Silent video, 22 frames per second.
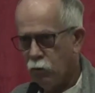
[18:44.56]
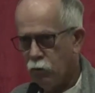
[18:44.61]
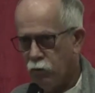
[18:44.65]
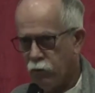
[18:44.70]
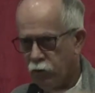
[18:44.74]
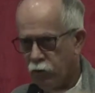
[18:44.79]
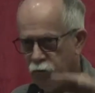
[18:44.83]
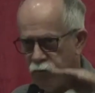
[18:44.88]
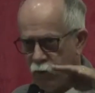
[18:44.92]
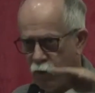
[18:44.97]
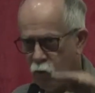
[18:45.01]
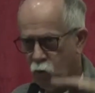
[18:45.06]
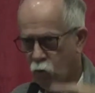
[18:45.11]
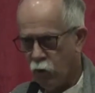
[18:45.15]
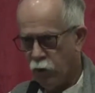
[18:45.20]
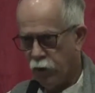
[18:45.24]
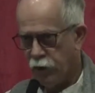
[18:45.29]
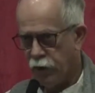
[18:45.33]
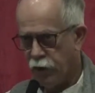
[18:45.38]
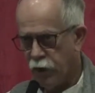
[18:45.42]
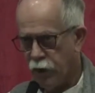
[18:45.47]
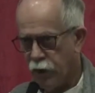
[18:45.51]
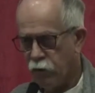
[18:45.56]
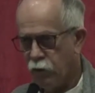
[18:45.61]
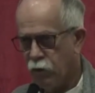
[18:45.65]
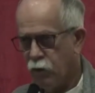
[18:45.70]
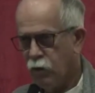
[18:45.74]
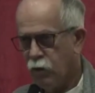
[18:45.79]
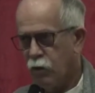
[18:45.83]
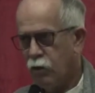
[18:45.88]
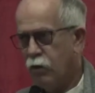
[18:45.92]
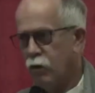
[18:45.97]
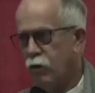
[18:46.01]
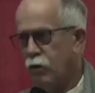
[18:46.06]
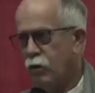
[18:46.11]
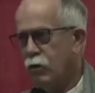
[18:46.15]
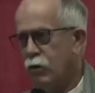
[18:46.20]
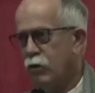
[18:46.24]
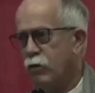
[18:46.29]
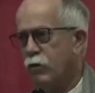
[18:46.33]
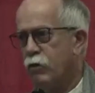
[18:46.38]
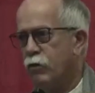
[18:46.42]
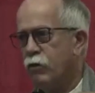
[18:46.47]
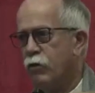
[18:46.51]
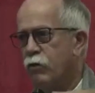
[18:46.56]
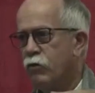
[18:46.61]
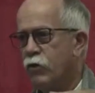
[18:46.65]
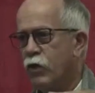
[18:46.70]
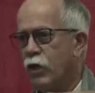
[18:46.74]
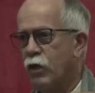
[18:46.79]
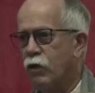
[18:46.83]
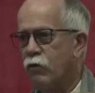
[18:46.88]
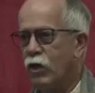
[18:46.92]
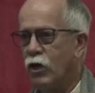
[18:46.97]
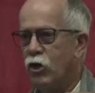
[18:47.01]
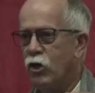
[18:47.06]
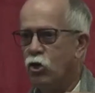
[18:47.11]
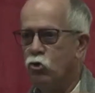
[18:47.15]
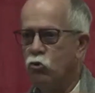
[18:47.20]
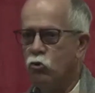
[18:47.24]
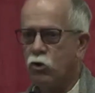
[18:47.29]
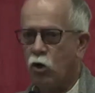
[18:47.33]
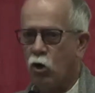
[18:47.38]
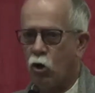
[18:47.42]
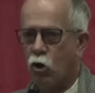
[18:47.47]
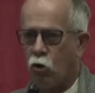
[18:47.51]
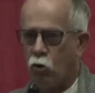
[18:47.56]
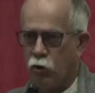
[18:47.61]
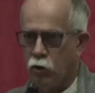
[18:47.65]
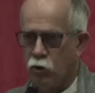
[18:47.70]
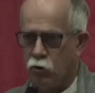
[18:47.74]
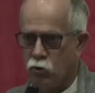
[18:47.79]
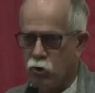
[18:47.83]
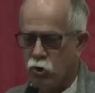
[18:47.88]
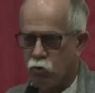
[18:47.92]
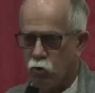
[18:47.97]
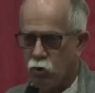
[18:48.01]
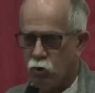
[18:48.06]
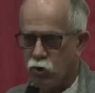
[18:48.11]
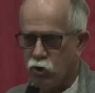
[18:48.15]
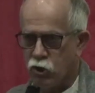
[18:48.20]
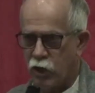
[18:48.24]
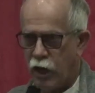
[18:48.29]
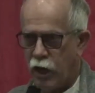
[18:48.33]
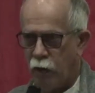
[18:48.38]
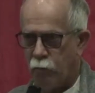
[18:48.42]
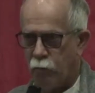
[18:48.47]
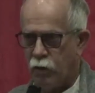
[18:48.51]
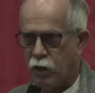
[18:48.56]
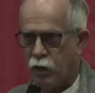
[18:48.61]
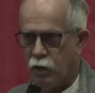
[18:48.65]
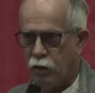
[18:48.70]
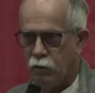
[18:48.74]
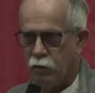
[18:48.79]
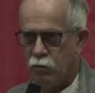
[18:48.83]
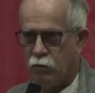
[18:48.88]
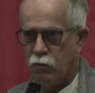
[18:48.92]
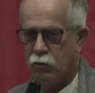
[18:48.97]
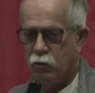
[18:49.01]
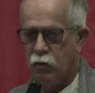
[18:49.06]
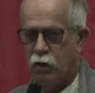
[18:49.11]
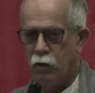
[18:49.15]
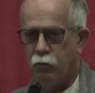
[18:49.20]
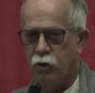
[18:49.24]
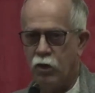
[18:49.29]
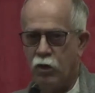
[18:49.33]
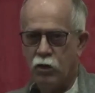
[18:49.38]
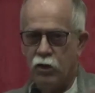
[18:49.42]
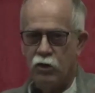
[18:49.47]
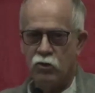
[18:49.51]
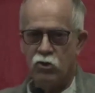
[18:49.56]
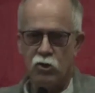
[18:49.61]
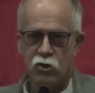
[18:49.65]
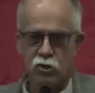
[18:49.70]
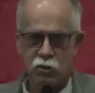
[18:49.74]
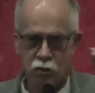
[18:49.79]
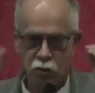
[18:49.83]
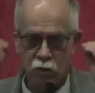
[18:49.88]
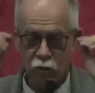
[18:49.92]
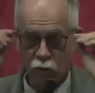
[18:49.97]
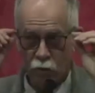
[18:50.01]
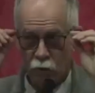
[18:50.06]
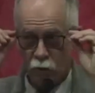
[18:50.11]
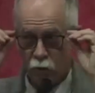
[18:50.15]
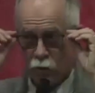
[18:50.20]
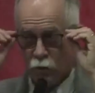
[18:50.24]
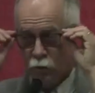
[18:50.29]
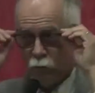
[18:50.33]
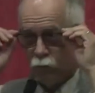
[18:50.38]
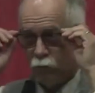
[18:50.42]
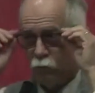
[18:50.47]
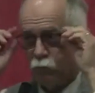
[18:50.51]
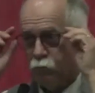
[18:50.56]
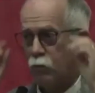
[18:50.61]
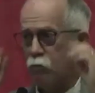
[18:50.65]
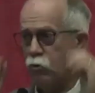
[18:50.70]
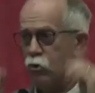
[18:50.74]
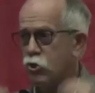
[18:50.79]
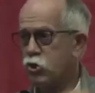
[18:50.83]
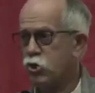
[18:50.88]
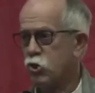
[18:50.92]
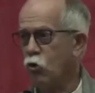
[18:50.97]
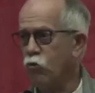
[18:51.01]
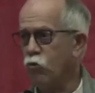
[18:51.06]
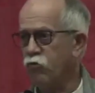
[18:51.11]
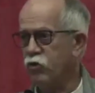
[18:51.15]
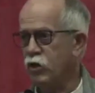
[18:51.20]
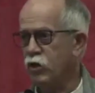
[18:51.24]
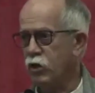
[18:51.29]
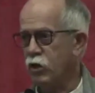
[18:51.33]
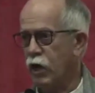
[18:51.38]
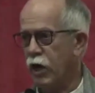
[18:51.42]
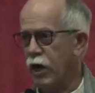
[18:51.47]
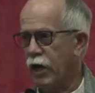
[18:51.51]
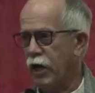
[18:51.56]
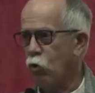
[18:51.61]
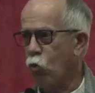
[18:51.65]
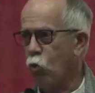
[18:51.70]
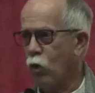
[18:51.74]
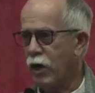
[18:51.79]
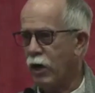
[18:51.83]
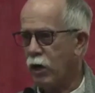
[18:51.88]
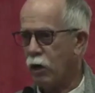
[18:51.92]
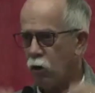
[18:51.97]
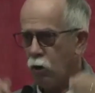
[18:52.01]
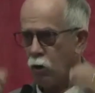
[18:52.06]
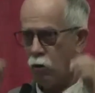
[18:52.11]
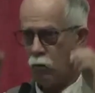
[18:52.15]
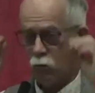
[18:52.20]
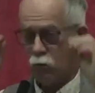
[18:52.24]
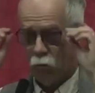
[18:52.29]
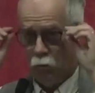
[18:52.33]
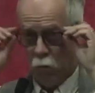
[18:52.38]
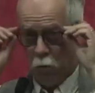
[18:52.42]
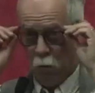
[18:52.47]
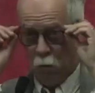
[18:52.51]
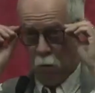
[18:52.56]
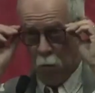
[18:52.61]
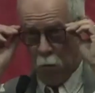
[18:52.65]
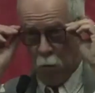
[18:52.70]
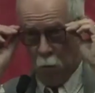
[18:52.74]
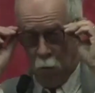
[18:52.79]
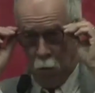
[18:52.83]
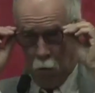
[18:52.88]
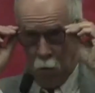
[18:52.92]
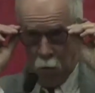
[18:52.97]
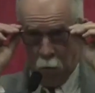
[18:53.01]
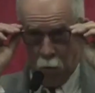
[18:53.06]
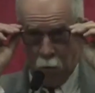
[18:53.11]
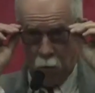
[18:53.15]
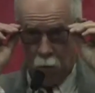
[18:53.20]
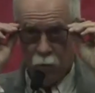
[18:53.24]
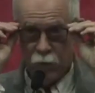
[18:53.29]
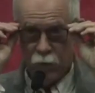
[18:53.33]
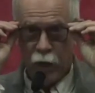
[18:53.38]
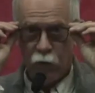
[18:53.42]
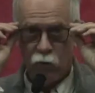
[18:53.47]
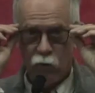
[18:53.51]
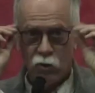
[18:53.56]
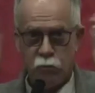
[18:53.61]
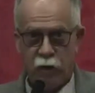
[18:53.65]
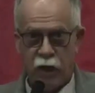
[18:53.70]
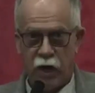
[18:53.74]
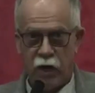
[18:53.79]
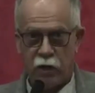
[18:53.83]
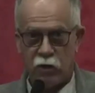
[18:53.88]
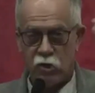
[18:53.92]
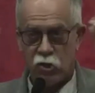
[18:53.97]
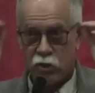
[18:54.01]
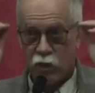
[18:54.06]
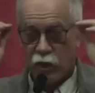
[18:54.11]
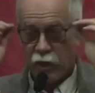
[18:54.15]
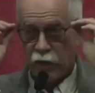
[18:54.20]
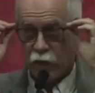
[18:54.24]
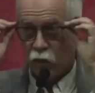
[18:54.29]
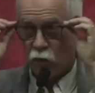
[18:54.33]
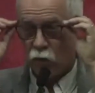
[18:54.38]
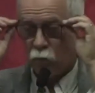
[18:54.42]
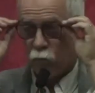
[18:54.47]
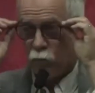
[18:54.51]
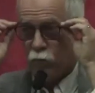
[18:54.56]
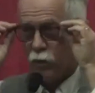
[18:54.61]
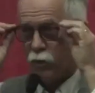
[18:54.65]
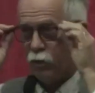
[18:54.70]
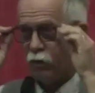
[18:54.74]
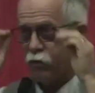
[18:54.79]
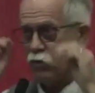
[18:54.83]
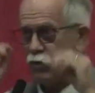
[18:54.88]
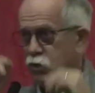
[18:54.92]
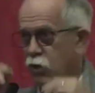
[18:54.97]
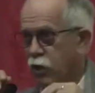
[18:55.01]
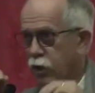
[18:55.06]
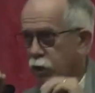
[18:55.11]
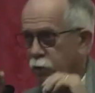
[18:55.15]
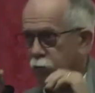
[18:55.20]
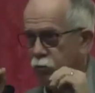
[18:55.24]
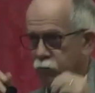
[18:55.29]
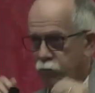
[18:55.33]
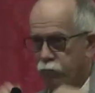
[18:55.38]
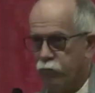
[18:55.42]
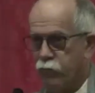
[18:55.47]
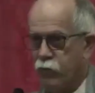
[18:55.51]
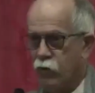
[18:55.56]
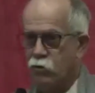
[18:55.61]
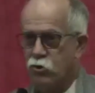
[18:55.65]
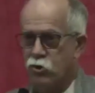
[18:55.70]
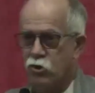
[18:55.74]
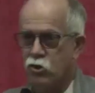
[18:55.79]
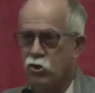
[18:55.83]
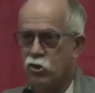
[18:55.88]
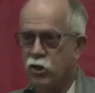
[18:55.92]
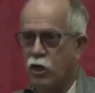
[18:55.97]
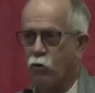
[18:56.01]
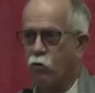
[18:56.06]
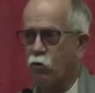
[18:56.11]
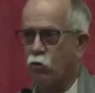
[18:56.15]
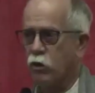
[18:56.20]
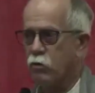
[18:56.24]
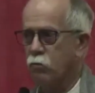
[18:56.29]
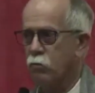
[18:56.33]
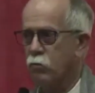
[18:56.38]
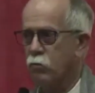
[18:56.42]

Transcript: They felt one down. They knew their clothes were shabby. I mean, you could just remember Soviet eyewear. Now it's back in style, but at the time there was this thing we